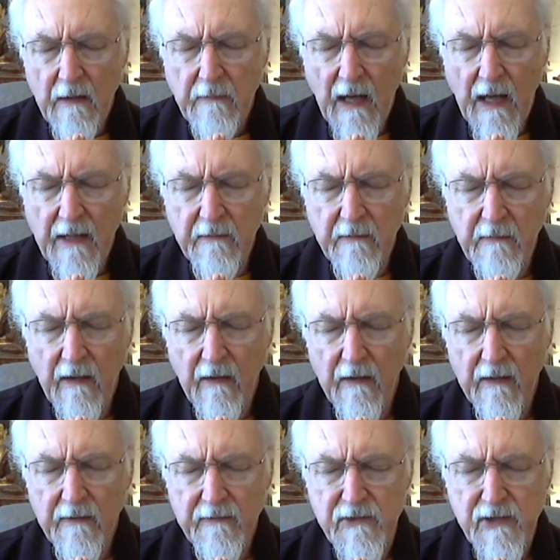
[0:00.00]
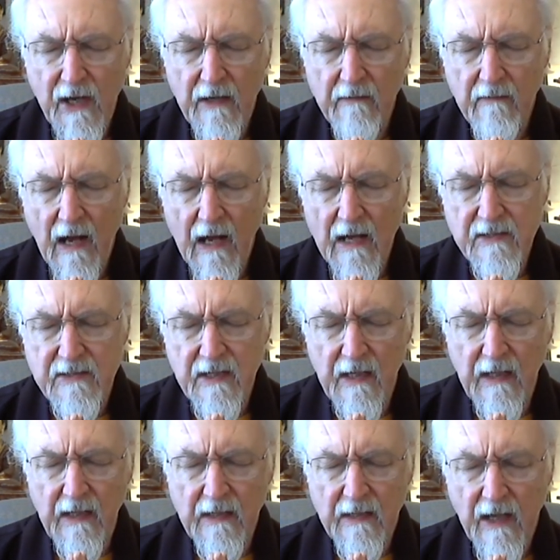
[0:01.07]
By the merit of
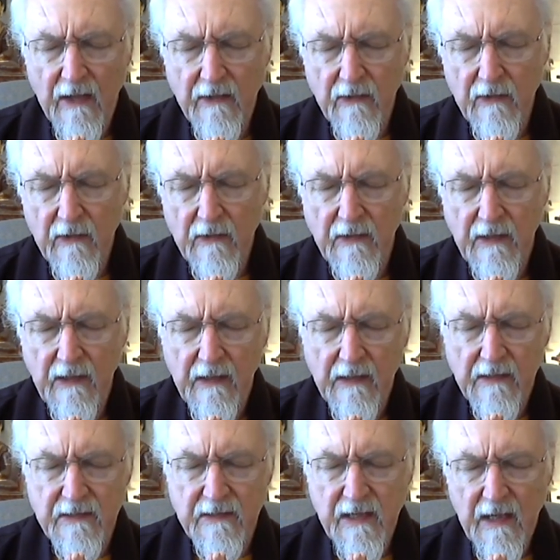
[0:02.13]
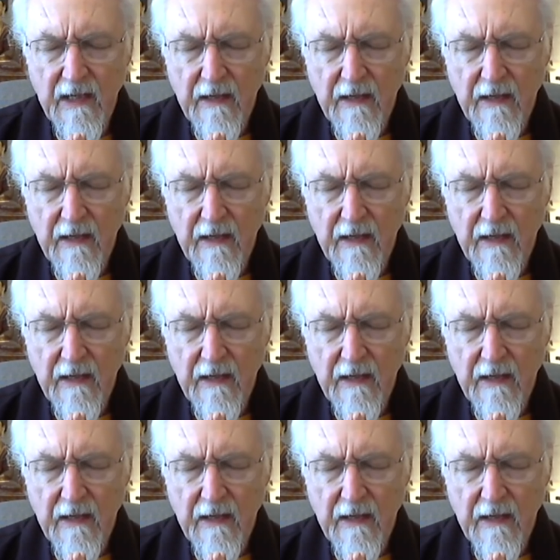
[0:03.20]
generosity and other good deeds,